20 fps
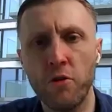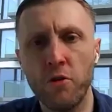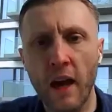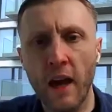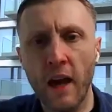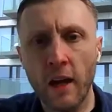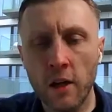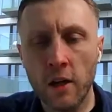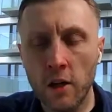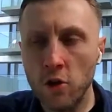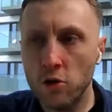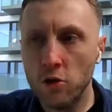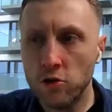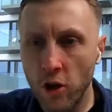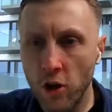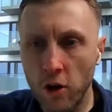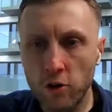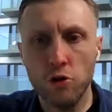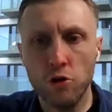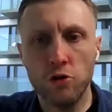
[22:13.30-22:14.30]
getting, you know,
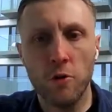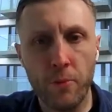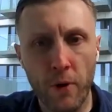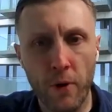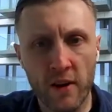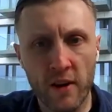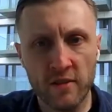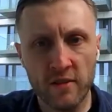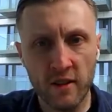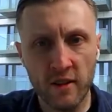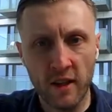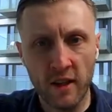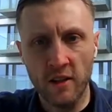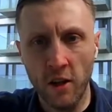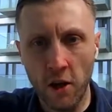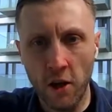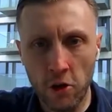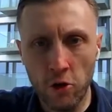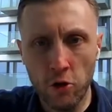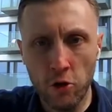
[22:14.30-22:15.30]
sort of too depressing
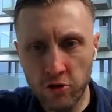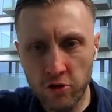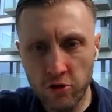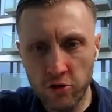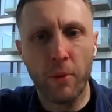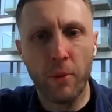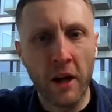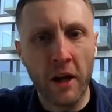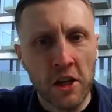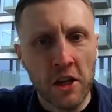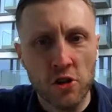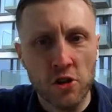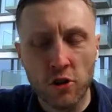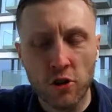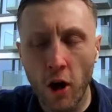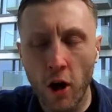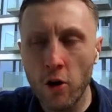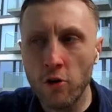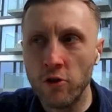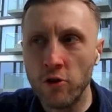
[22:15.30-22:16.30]
and, you know, sort of bringing you
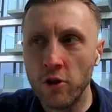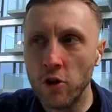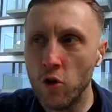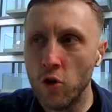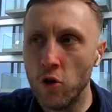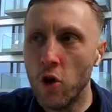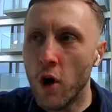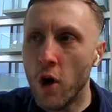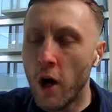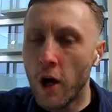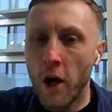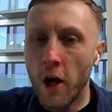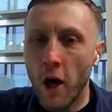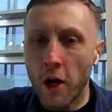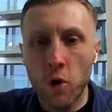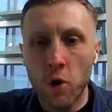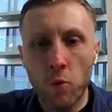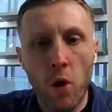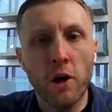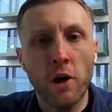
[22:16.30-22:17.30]
down, you know, you
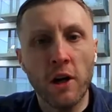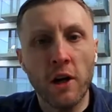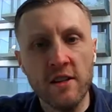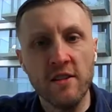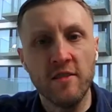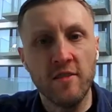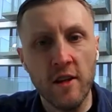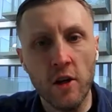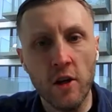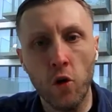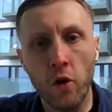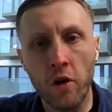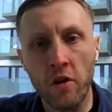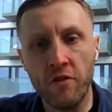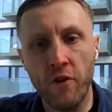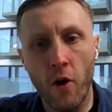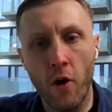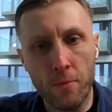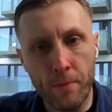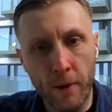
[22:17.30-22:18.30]
know, what can you see going
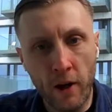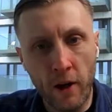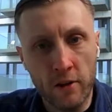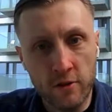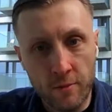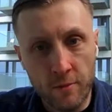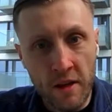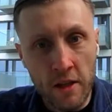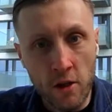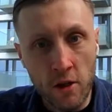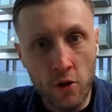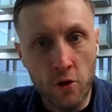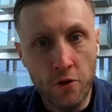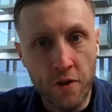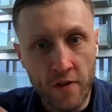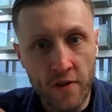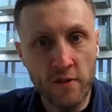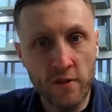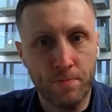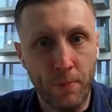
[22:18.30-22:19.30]
forward? Because I mean, you know,
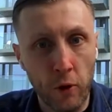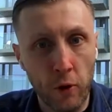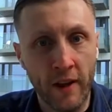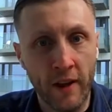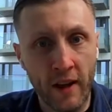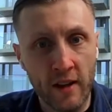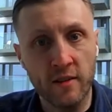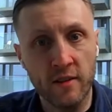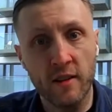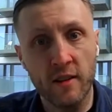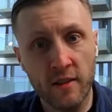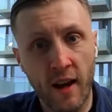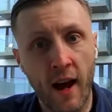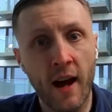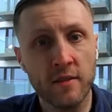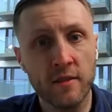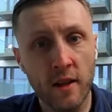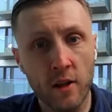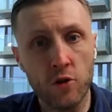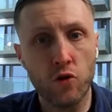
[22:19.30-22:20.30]
that this Bill 96
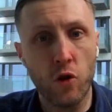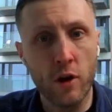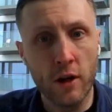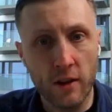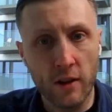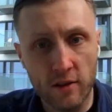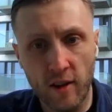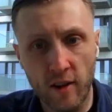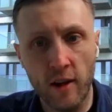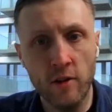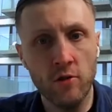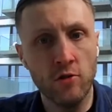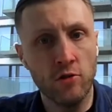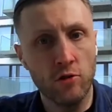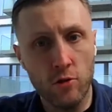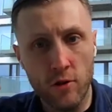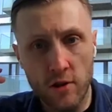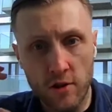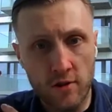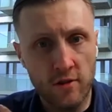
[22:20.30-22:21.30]
has had royal assent.
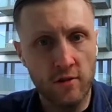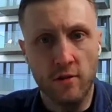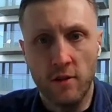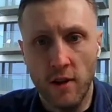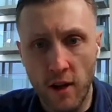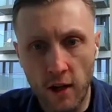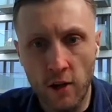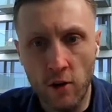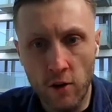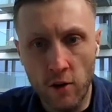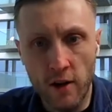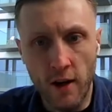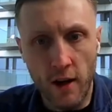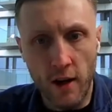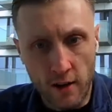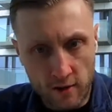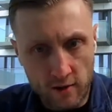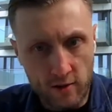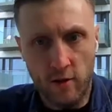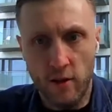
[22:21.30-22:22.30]
So it's, you know,
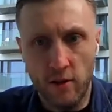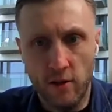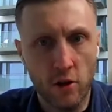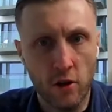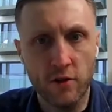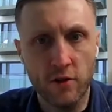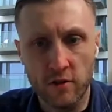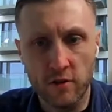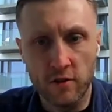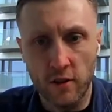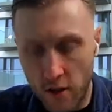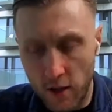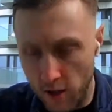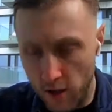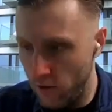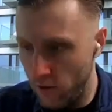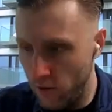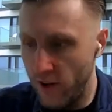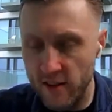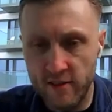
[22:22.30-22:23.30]
it's, it's obviously,
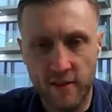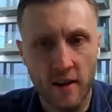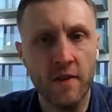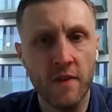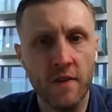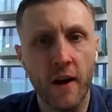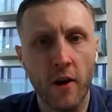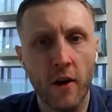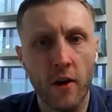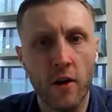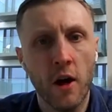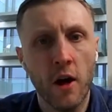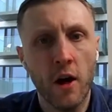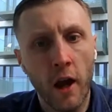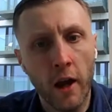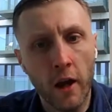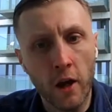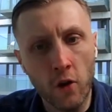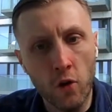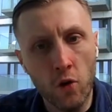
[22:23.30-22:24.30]
you know, it's in there,
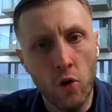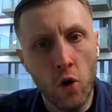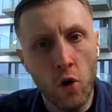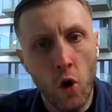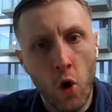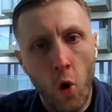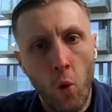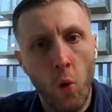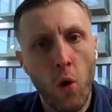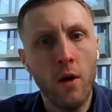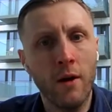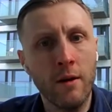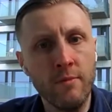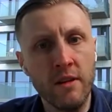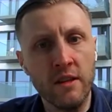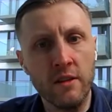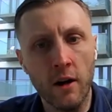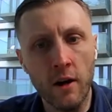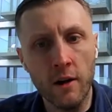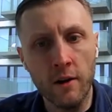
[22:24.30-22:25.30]
you know, what can
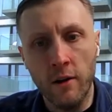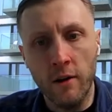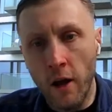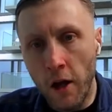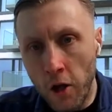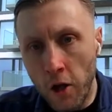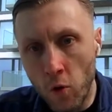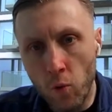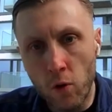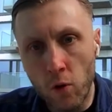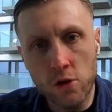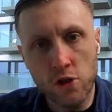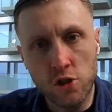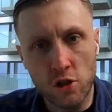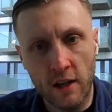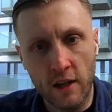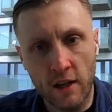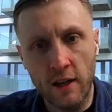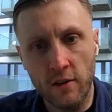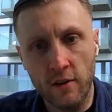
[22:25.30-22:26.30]
be done? You know, what do you
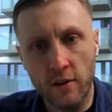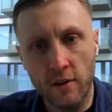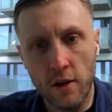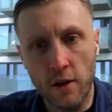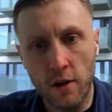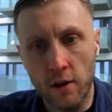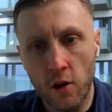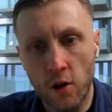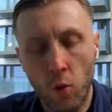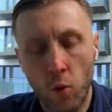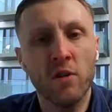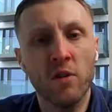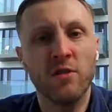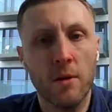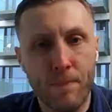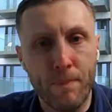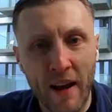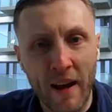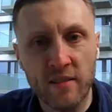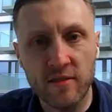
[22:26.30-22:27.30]
think the, what's
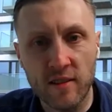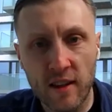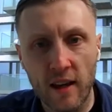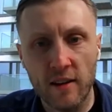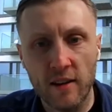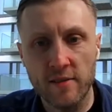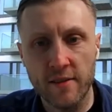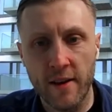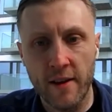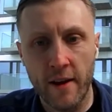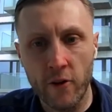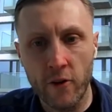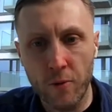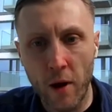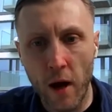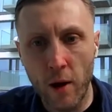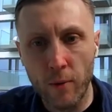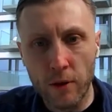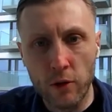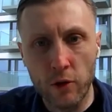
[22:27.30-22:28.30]
the best case scenario
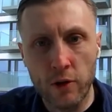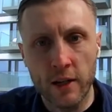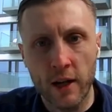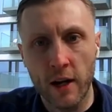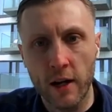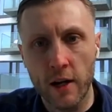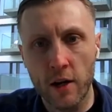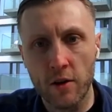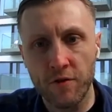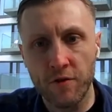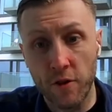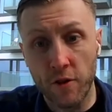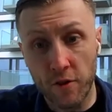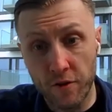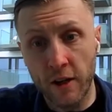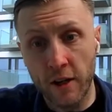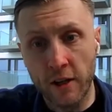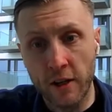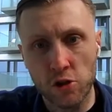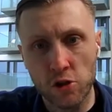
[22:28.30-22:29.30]
are we looking at here for,
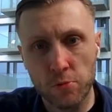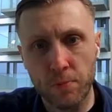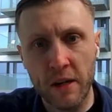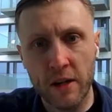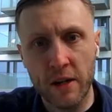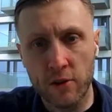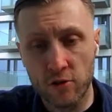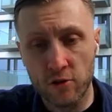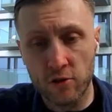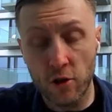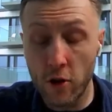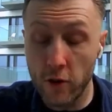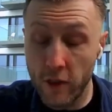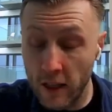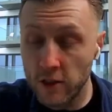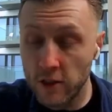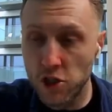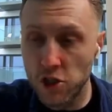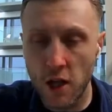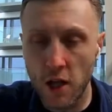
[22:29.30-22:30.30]
for English speakers or the
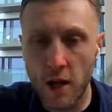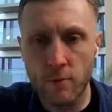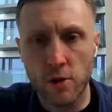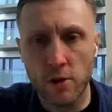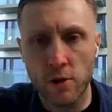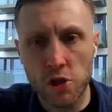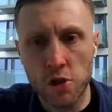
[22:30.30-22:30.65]
English language?